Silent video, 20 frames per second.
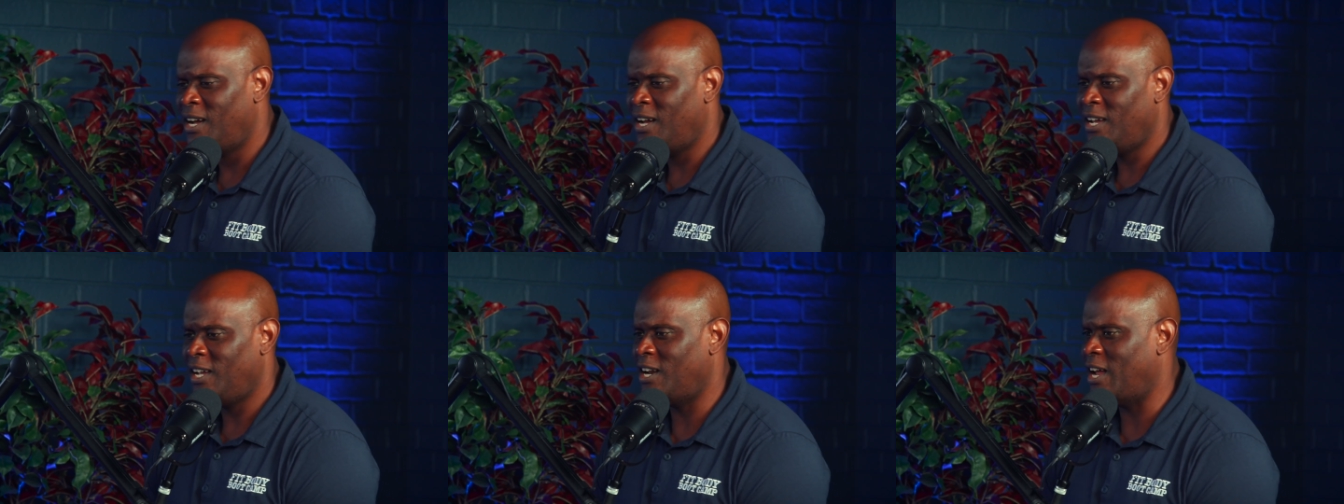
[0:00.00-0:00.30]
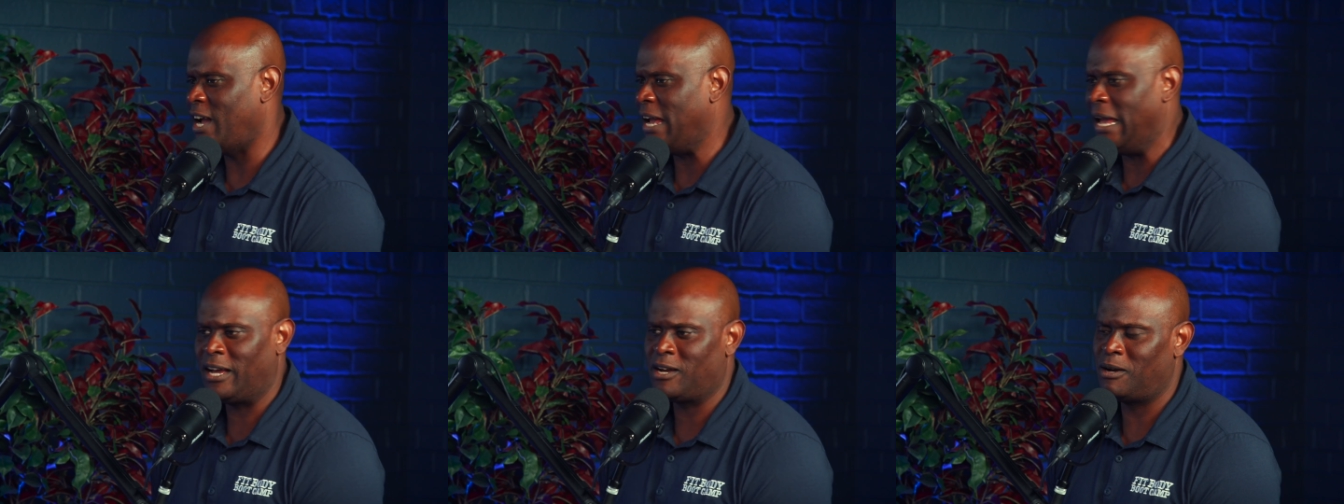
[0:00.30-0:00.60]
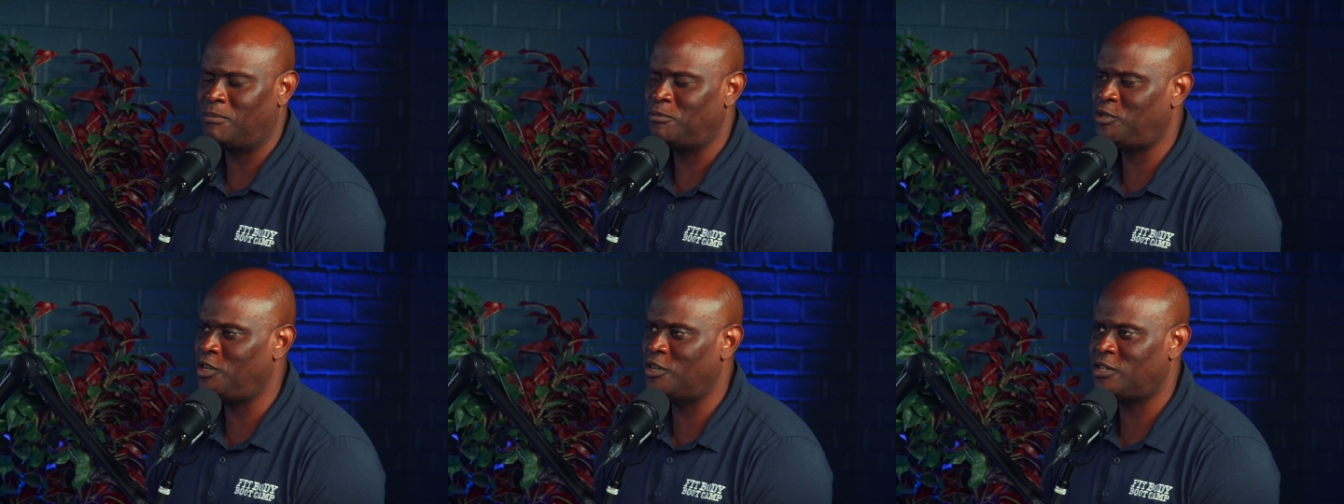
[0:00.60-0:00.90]
You know, I, I,
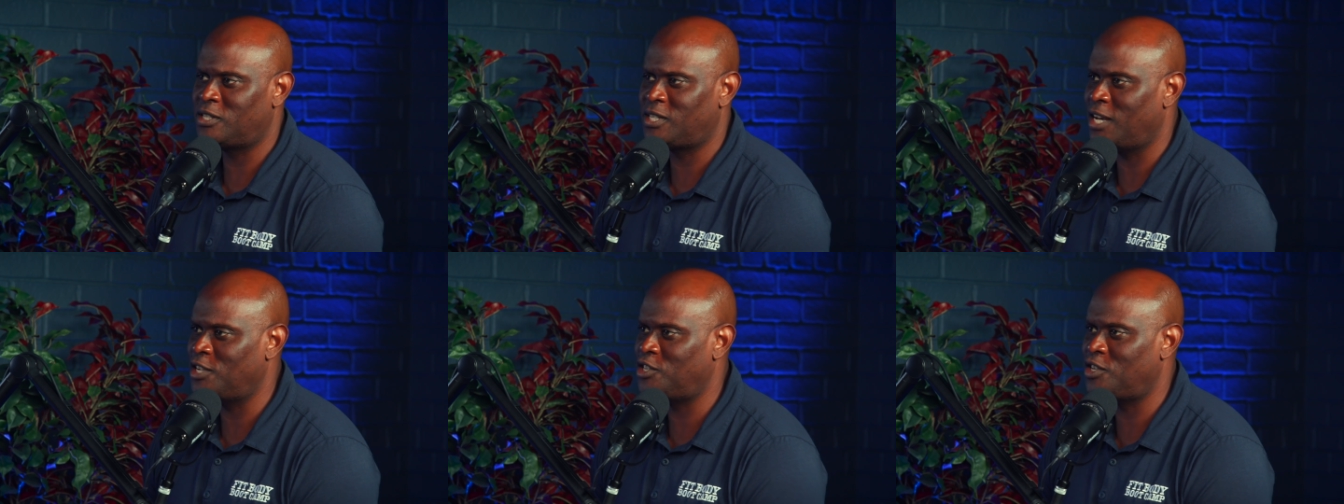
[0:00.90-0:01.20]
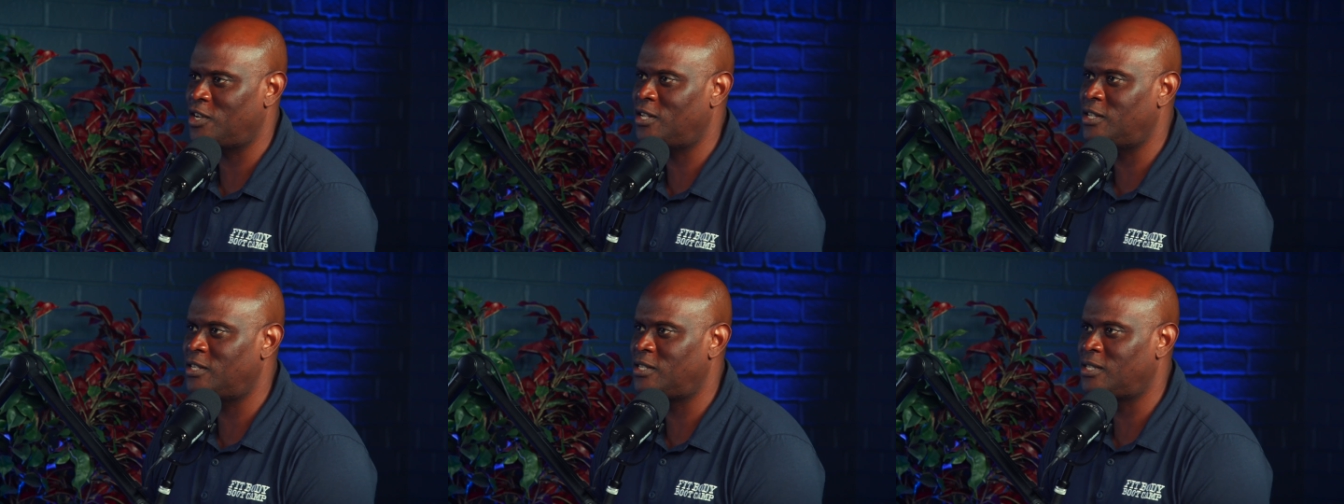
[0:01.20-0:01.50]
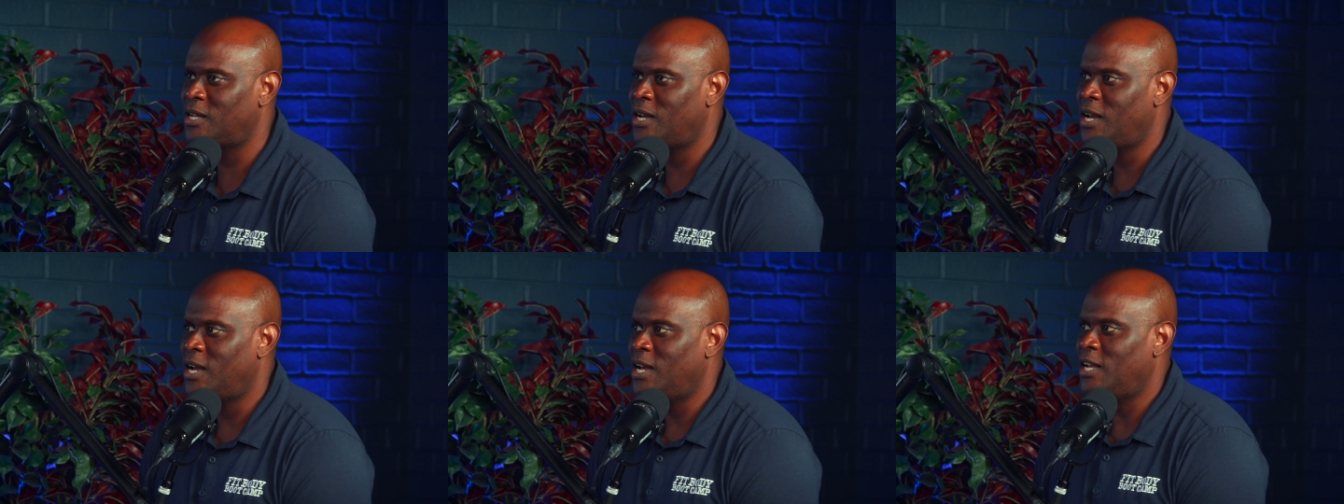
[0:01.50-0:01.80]
come to your
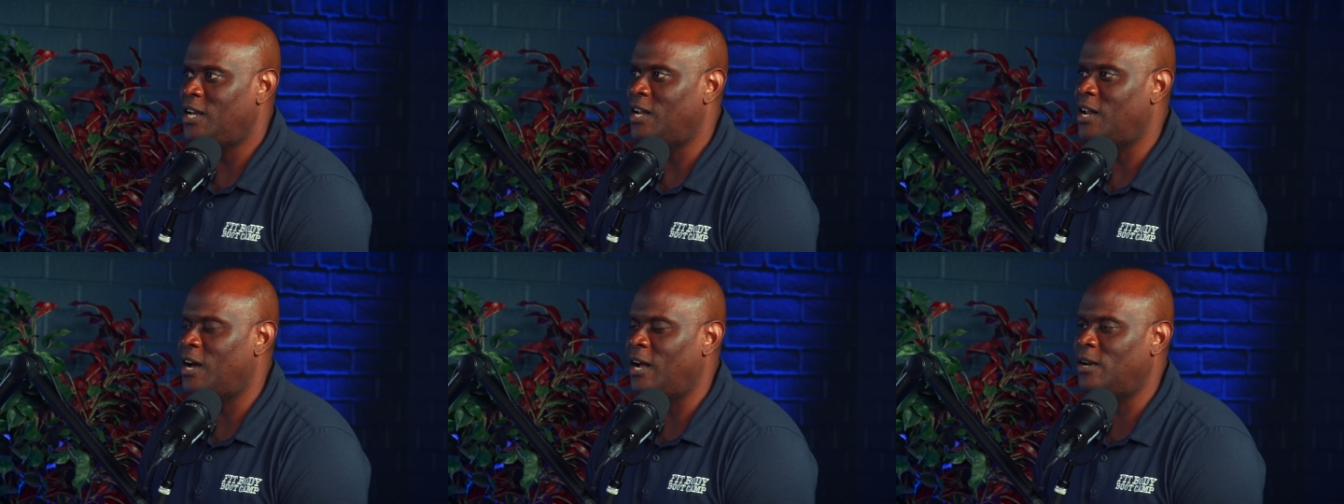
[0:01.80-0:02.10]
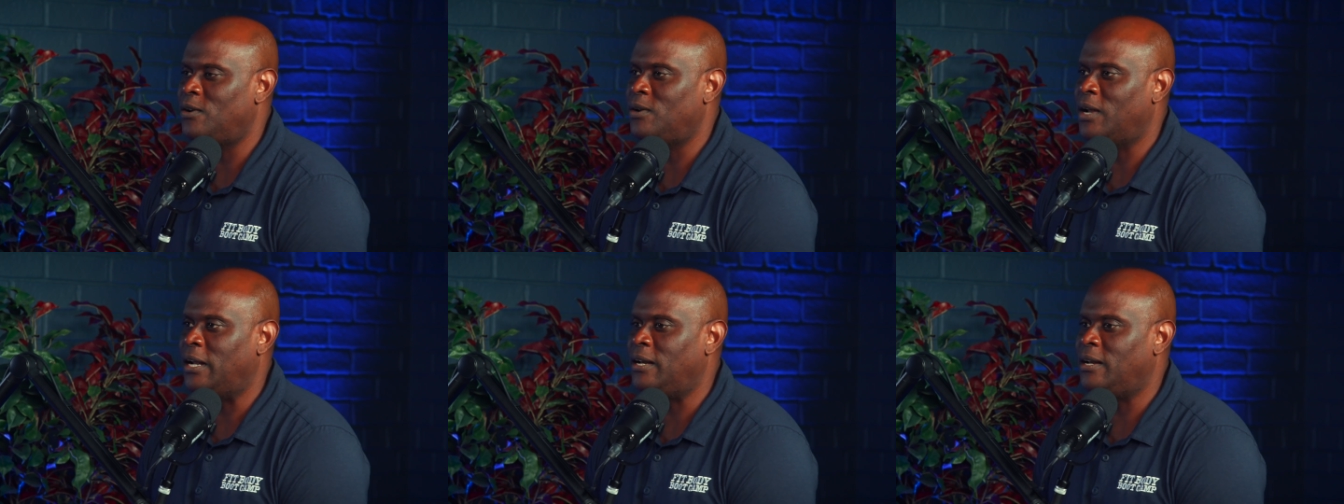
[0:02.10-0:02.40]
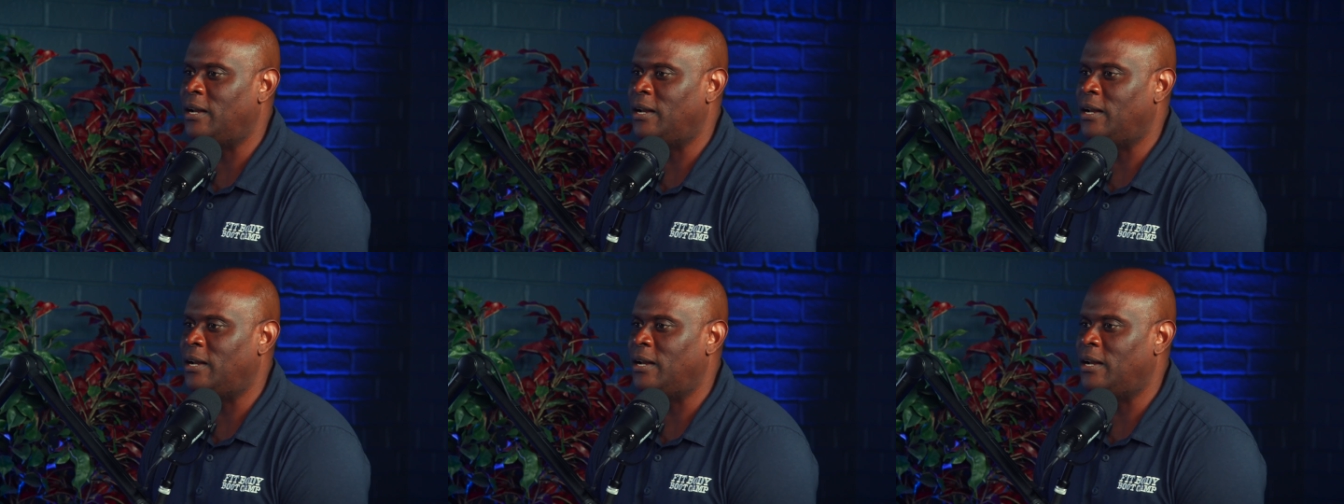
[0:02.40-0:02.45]
sessions. You know, I,